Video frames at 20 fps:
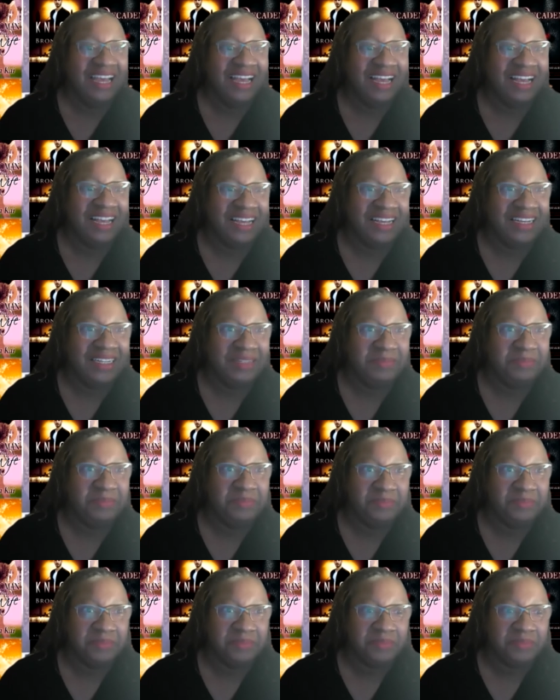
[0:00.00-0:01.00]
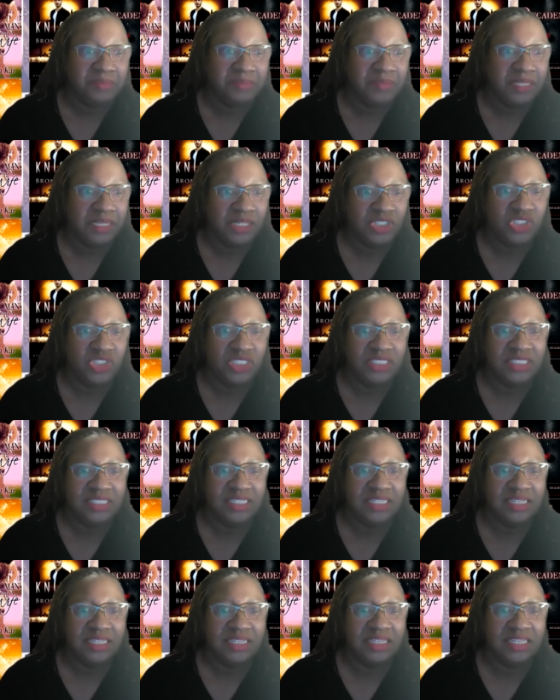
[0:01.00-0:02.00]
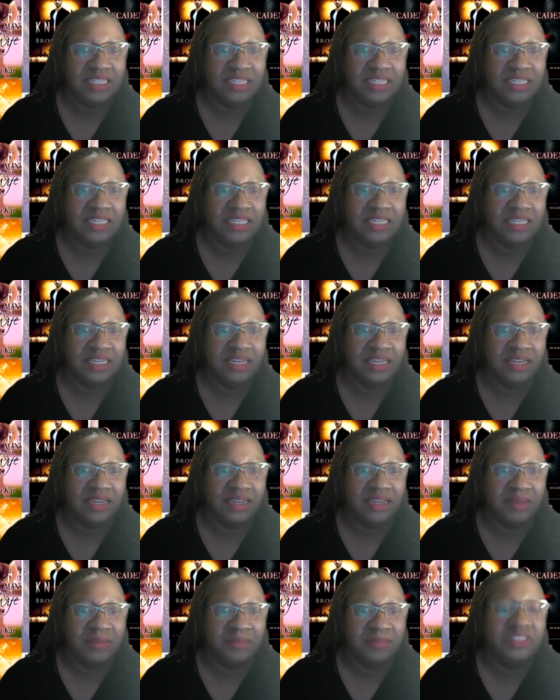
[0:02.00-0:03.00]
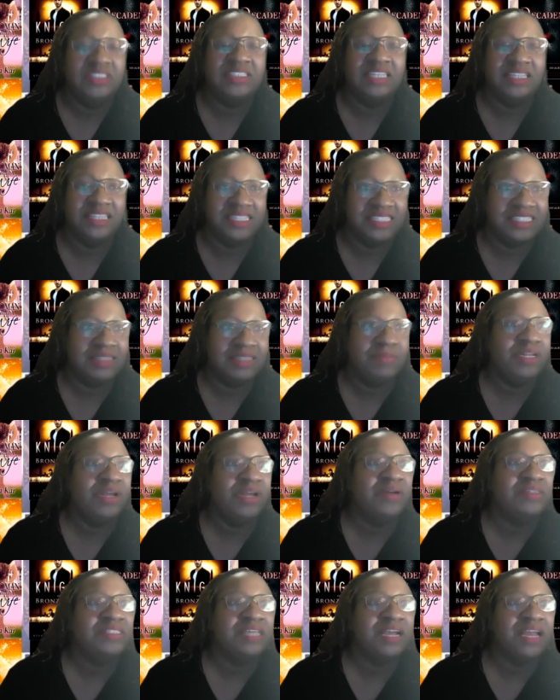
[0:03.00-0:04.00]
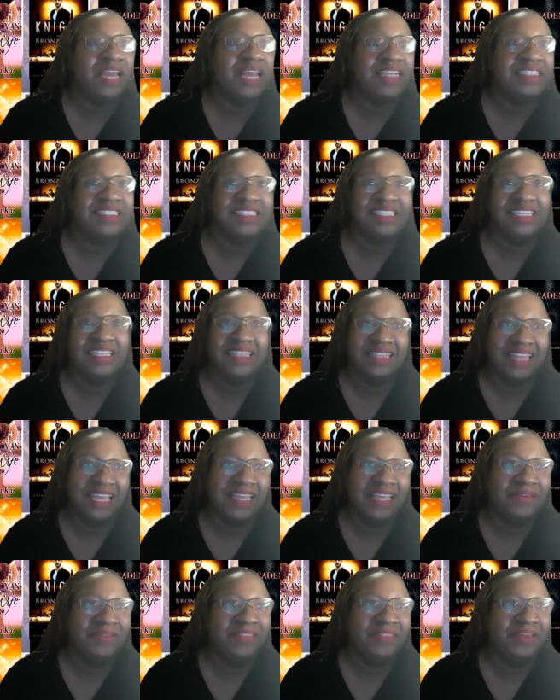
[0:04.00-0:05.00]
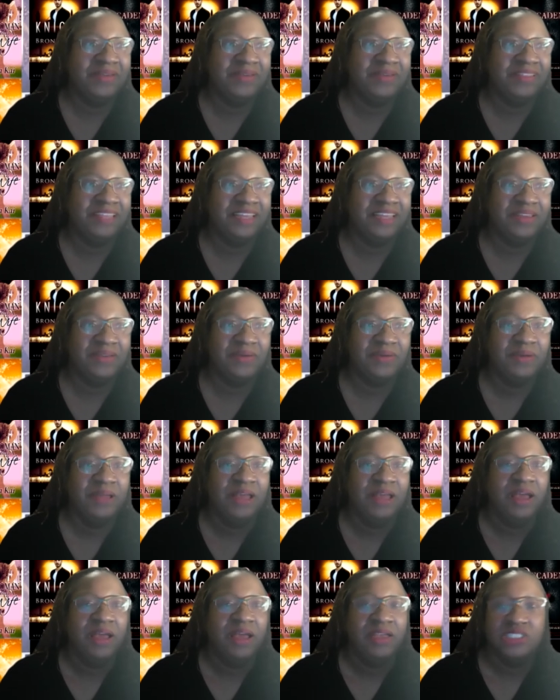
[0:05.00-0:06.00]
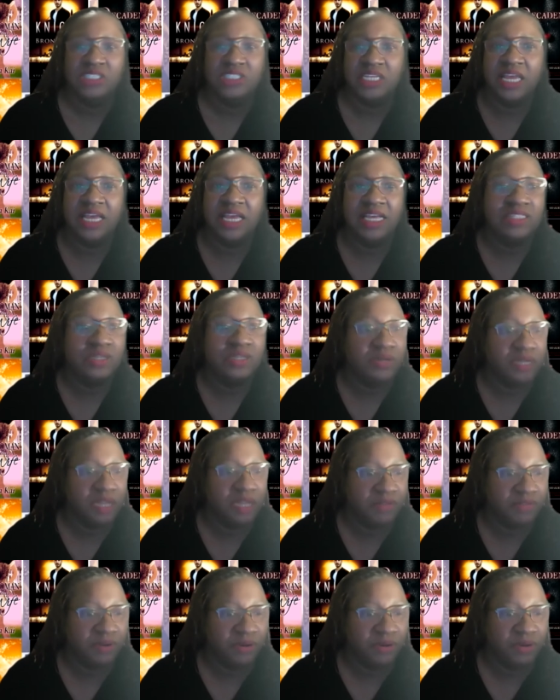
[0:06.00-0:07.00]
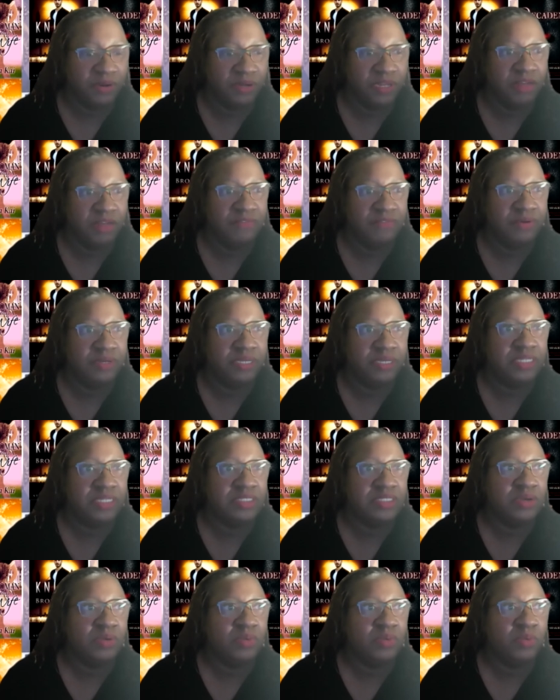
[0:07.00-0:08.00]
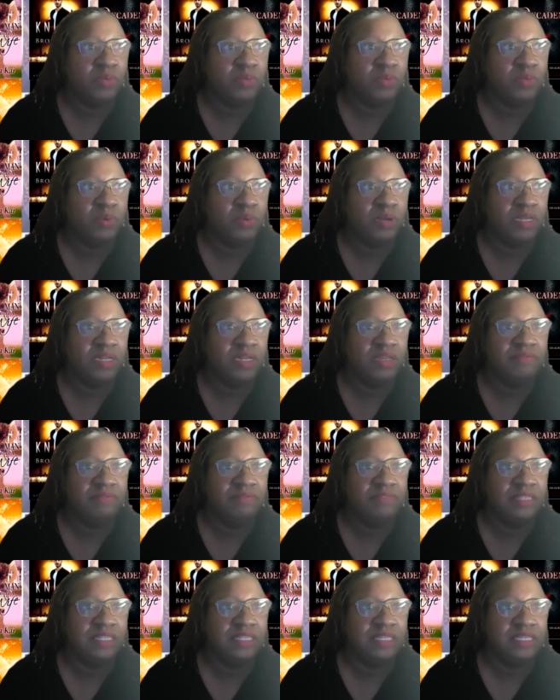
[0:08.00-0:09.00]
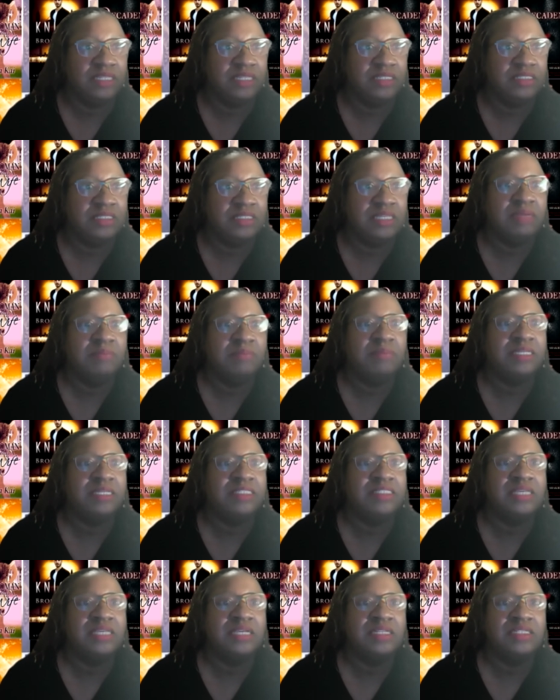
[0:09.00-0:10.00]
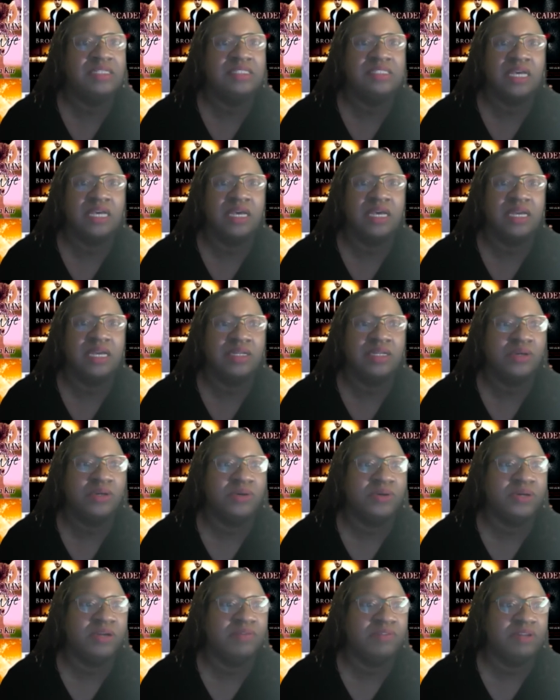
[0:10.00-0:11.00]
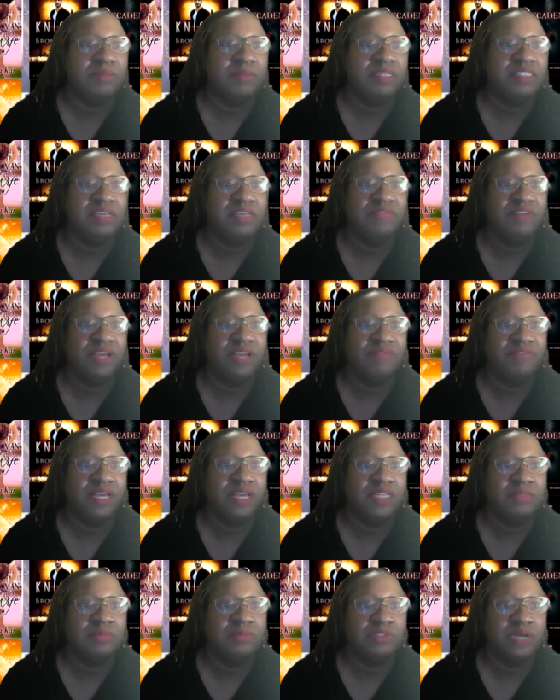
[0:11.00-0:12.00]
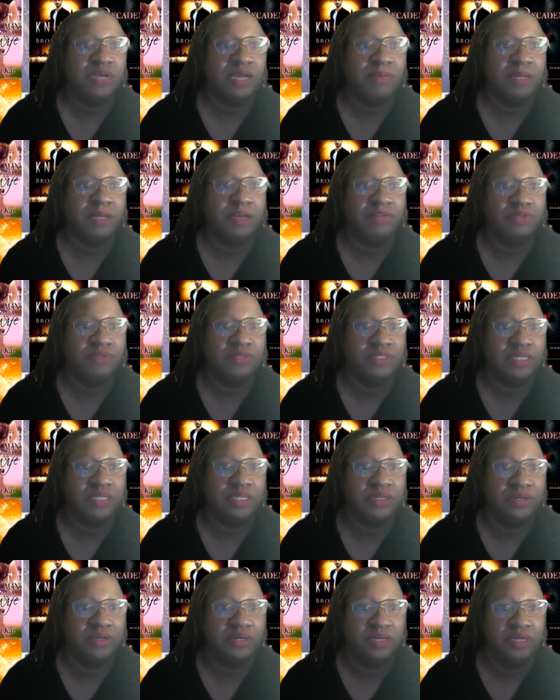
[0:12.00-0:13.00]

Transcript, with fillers: Um, she did the uh, she said the seminars are excellent thank you thank you thank you she has her cover her cover is on one of these that my son designed her cover let me see if i can find some tribe covers here